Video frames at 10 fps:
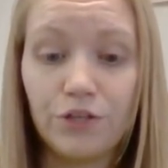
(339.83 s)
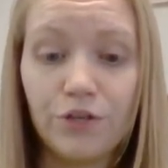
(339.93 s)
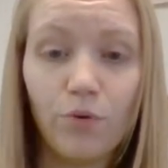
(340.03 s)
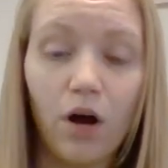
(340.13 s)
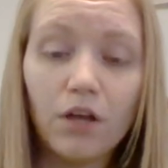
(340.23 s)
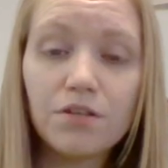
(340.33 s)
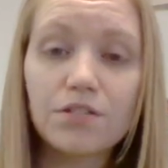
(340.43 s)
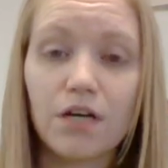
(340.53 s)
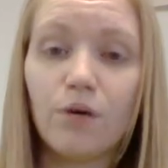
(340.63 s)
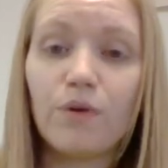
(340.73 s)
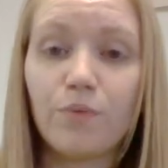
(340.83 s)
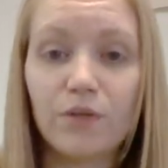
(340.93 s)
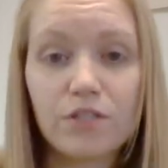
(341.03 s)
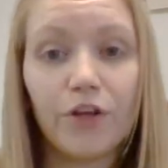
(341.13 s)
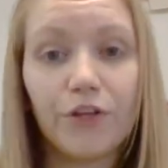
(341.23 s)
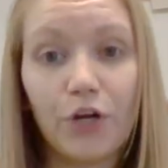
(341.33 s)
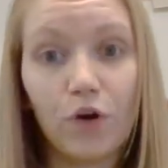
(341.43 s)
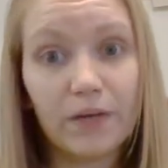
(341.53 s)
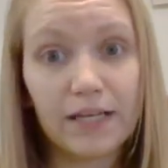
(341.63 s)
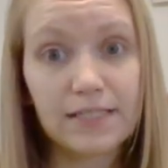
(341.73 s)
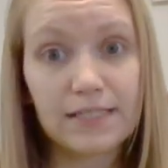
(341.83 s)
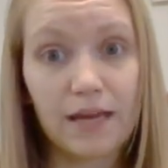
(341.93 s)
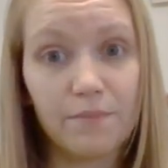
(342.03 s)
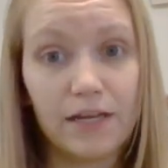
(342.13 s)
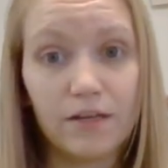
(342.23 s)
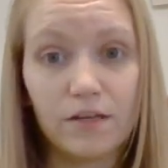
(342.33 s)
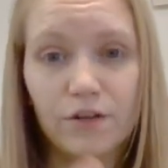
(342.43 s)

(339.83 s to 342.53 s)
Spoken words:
You all start with what's called an opening statement.